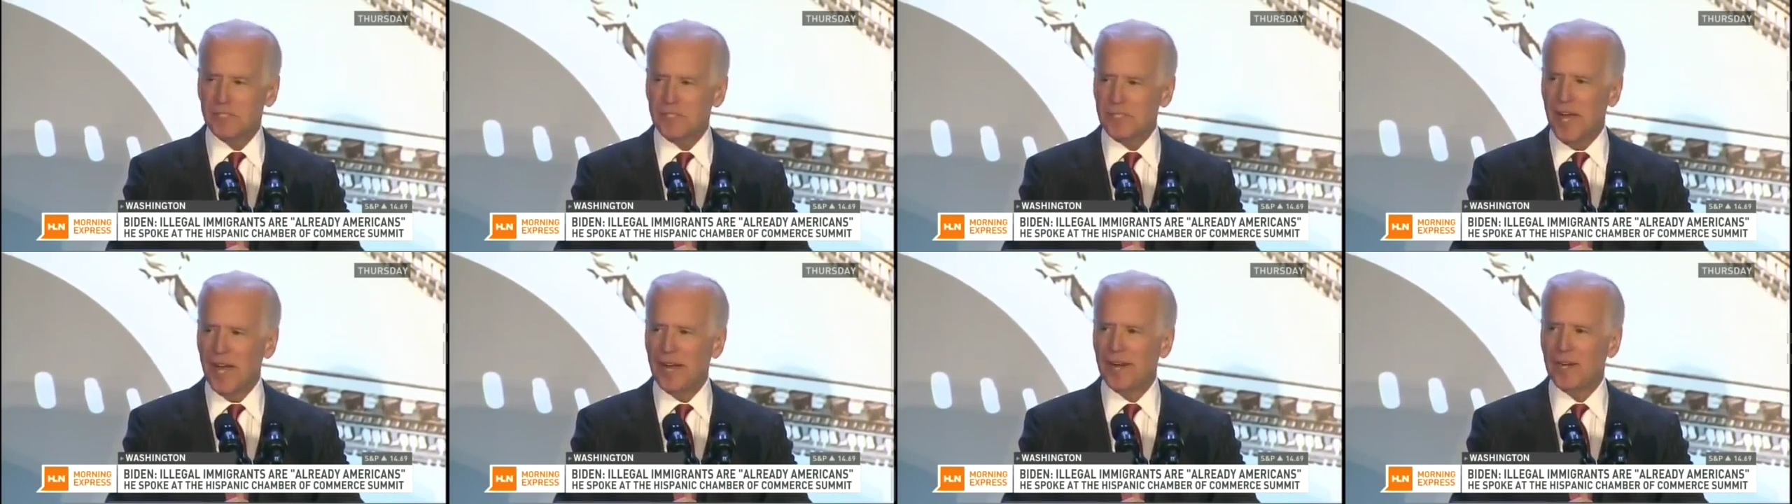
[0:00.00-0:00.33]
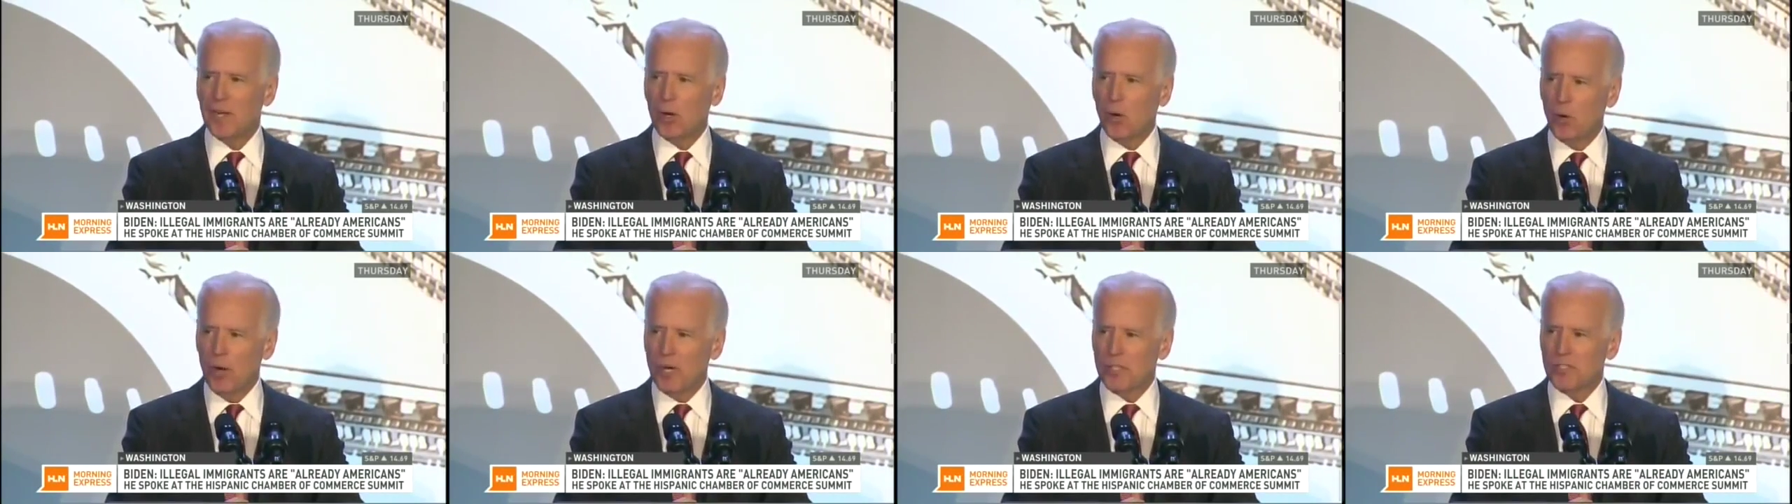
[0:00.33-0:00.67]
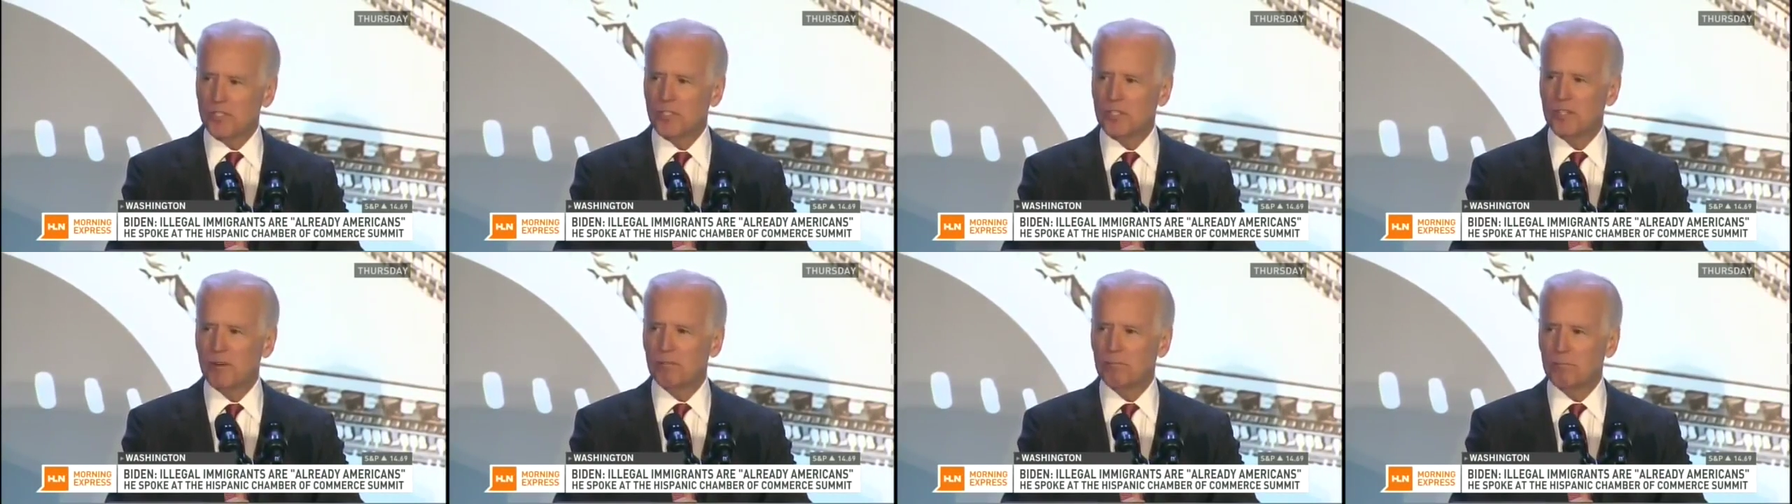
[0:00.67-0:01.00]
is not a
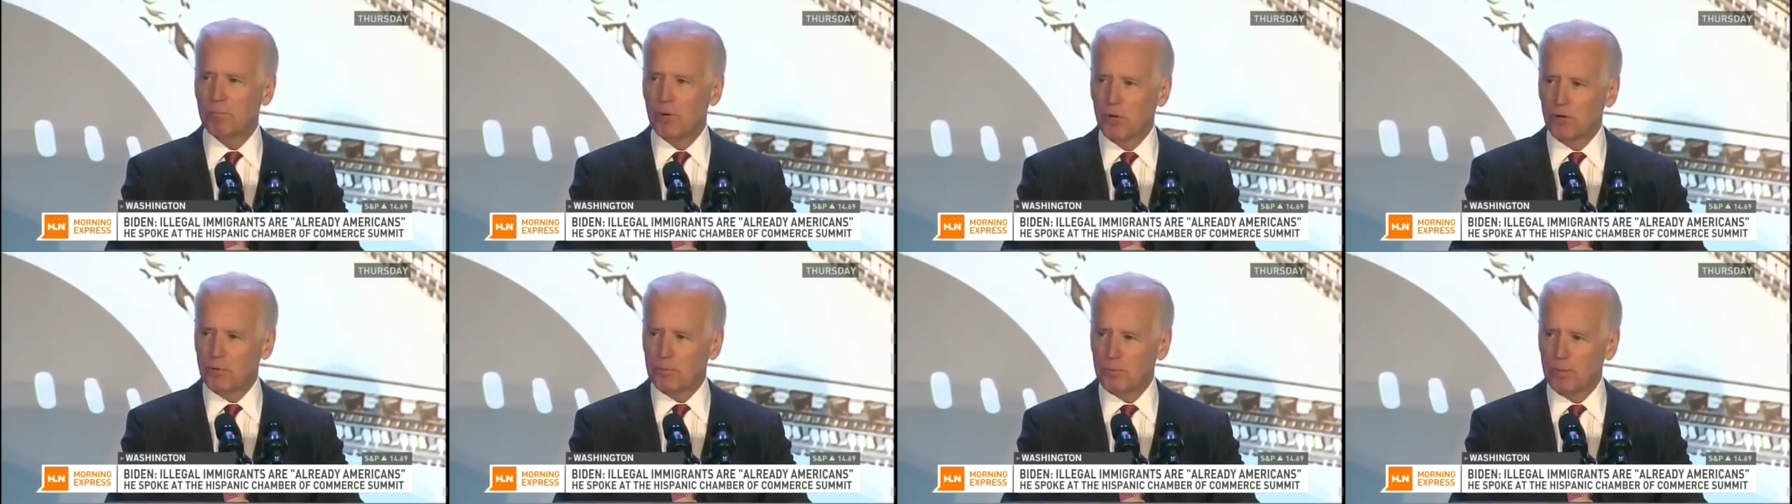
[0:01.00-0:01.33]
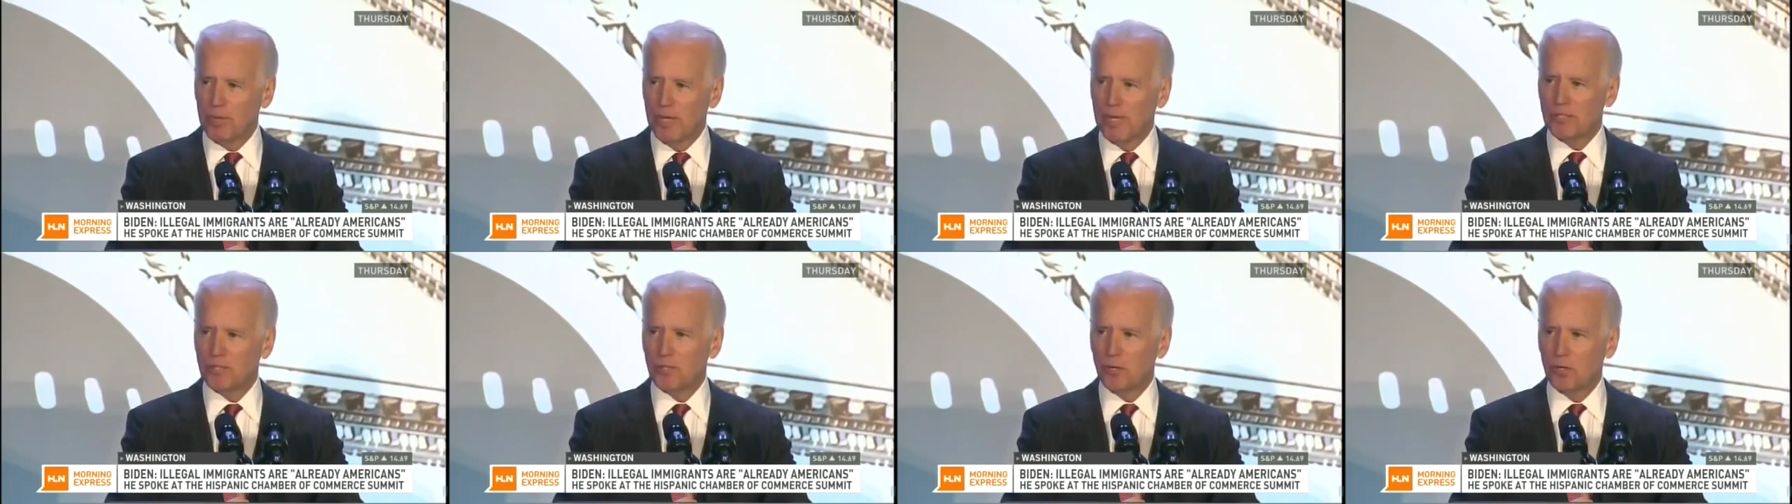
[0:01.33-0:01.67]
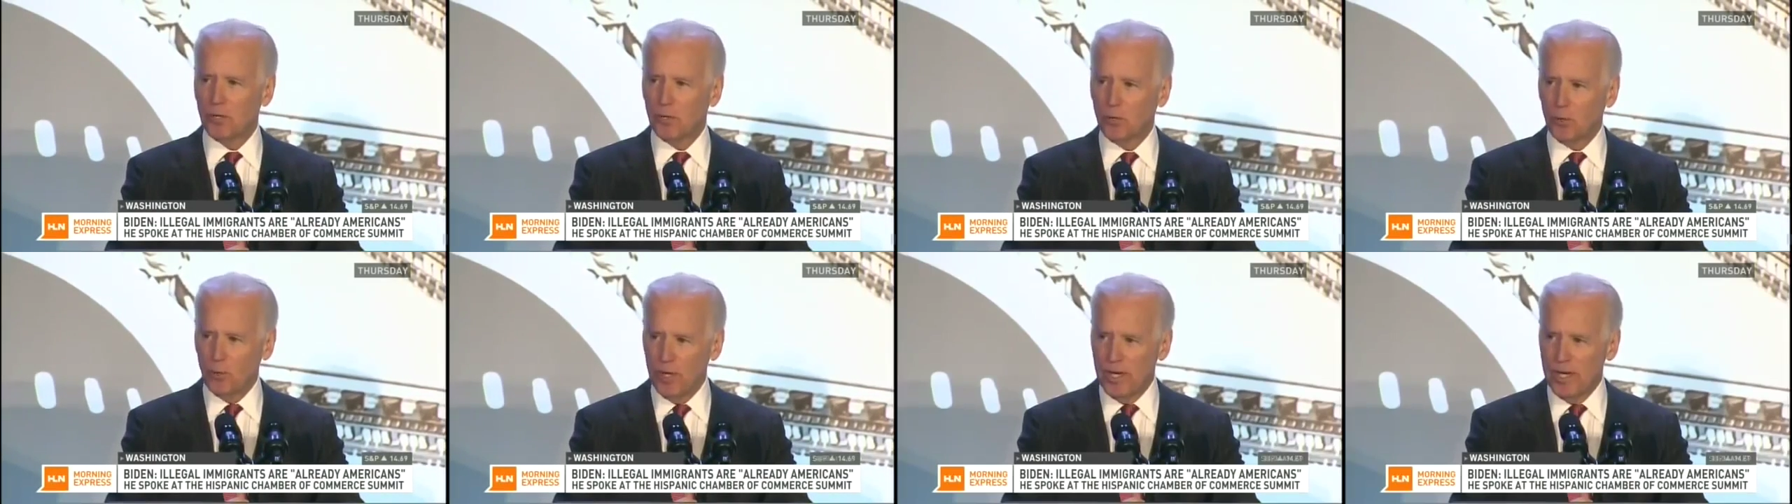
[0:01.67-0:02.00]
question of birthplace
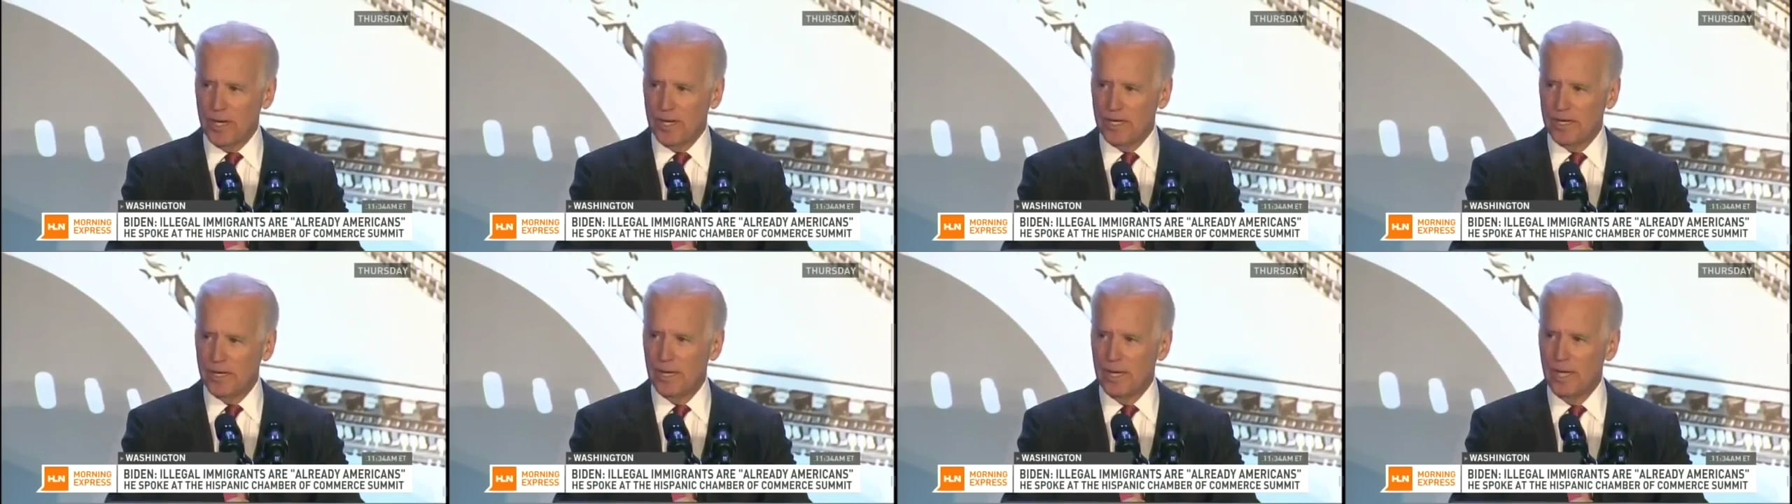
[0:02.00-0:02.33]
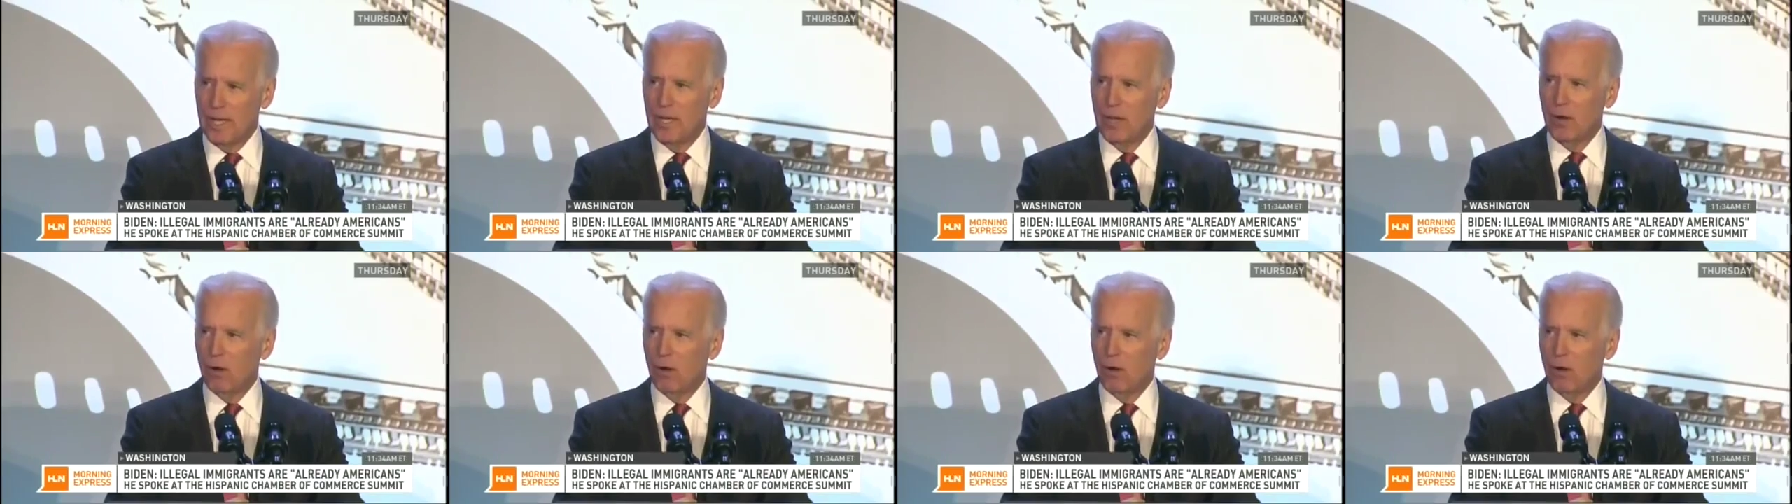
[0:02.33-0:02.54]
or creed